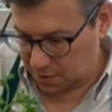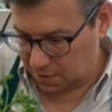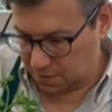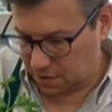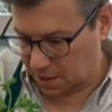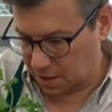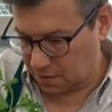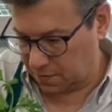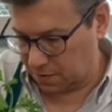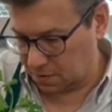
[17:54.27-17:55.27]
If you're
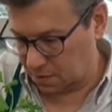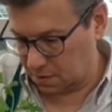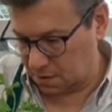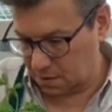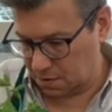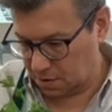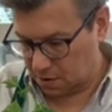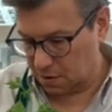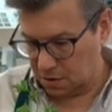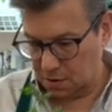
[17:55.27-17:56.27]
careful,
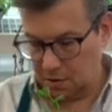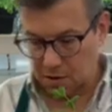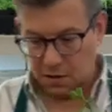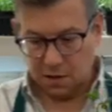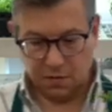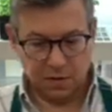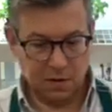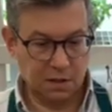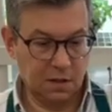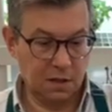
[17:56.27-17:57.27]
you can
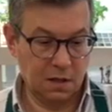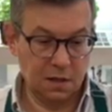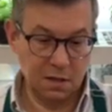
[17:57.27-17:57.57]
definitely,